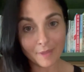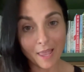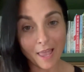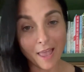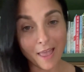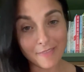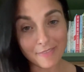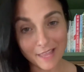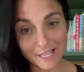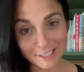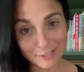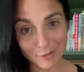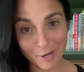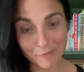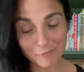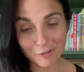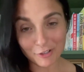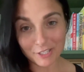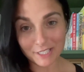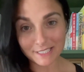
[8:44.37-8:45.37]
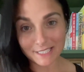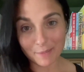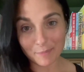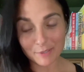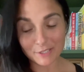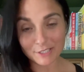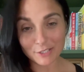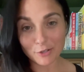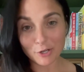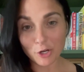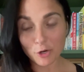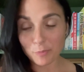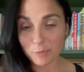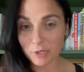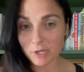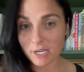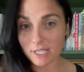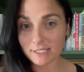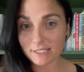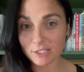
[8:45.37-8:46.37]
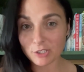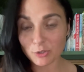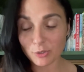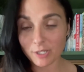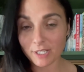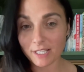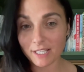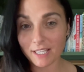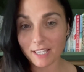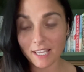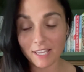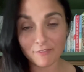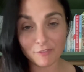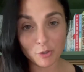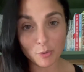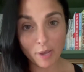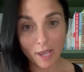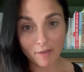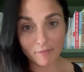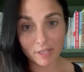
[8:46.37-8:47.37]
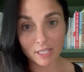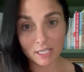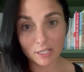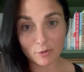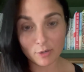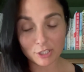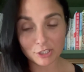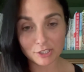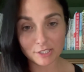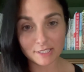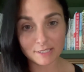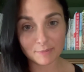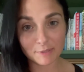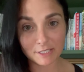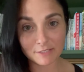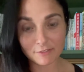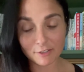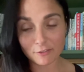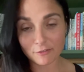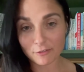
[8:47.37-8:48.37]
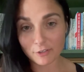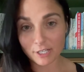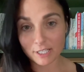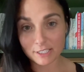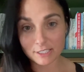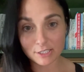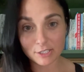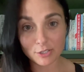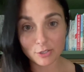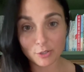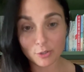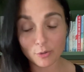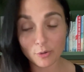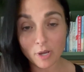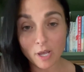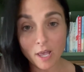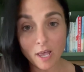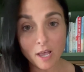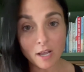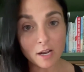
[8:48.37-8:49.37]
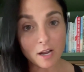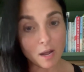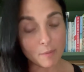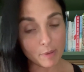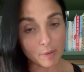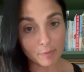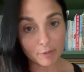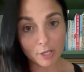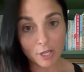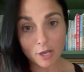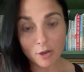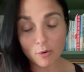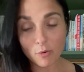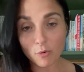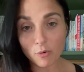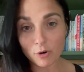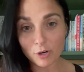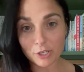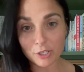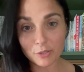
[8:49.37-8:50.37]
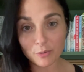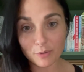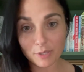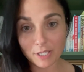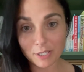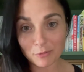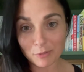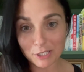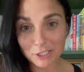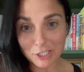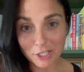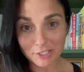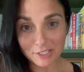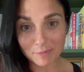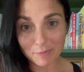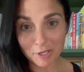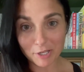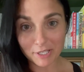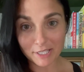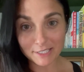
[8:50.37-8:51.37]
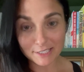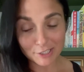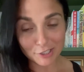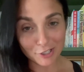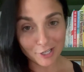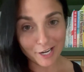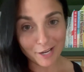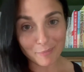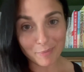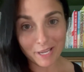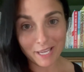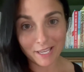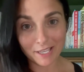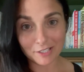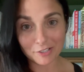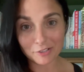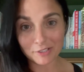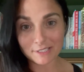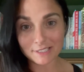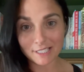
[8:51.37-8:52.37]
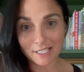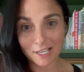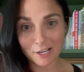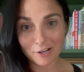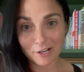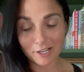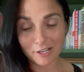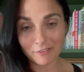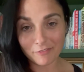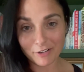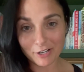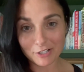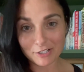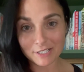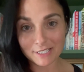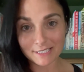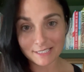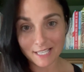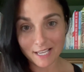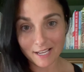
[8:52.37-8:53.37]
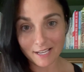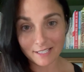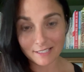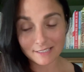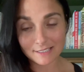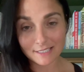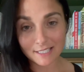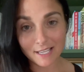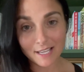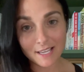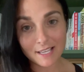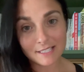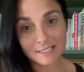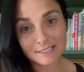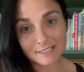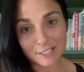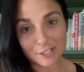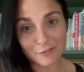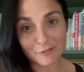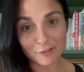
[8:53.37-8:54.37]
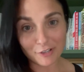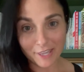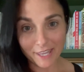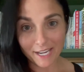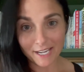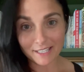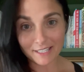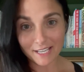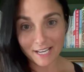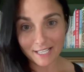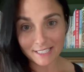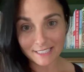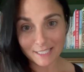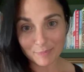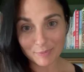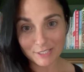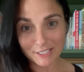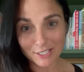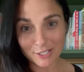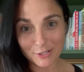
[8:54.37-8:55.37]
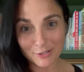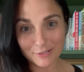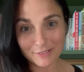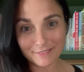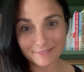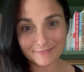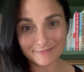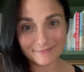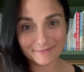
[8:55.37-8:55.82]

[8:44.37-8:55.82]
And that's a wrap for this episode. I hope you guys enjoyed it. If you have any questions, please feel free to comment below or you can reach out to me on Instagram. My handle is a to fair designs. See you for the next episode.